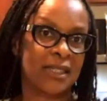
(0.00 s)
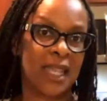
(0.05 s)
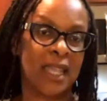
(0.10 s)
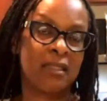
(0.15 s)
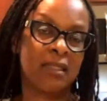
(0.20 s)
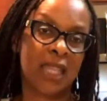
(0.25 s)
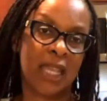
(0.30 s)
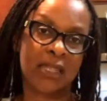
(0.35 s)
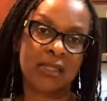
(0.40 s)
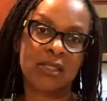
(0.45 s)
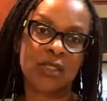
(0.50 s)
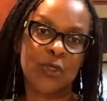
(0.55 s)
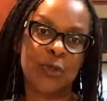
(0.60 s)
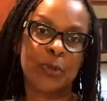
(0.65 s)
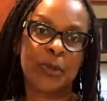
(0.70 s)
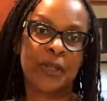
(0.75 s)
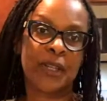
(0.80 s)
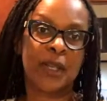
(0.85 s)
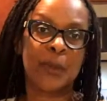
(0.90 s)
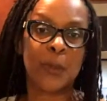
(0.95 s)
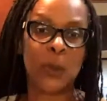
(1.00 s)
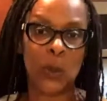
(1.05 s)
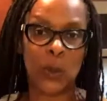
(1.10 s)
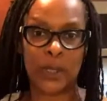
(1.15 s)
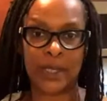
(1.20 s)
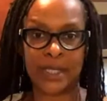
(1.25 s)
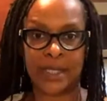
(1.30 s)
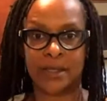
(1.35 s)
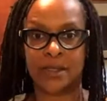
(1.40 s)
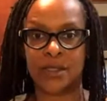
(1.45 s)
And that's super
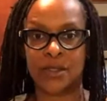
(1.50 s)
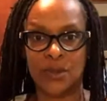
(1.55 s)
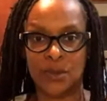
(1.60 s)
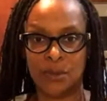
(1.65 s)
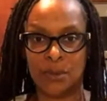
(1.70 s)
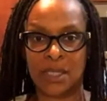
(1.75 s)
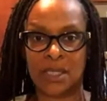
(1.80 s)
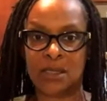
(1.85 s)
important to me.